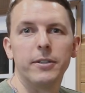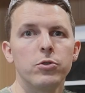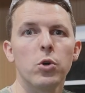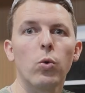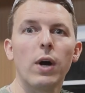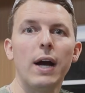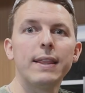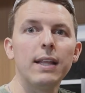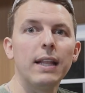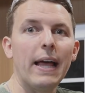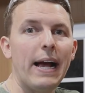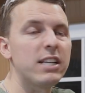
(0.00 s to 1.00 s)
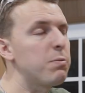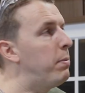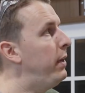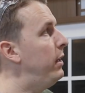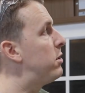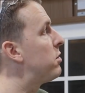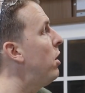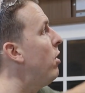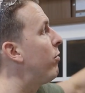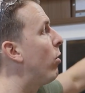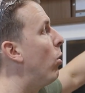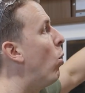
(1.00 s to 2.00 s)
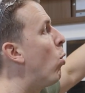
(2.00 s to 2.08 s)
So we're at the last piece for our